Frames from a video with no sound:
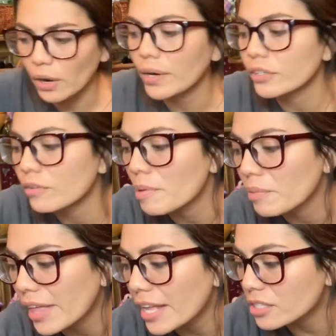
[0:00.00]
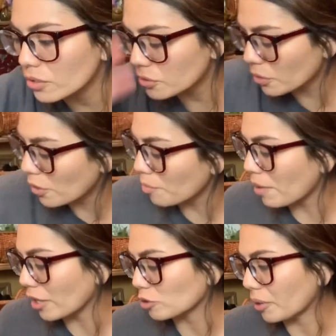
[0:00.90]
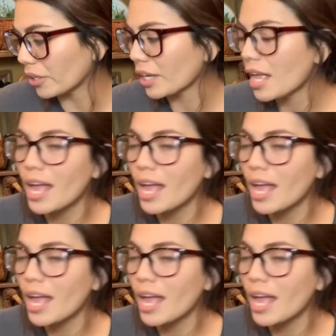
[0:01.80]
I do remember that, so those will go on Poshmark.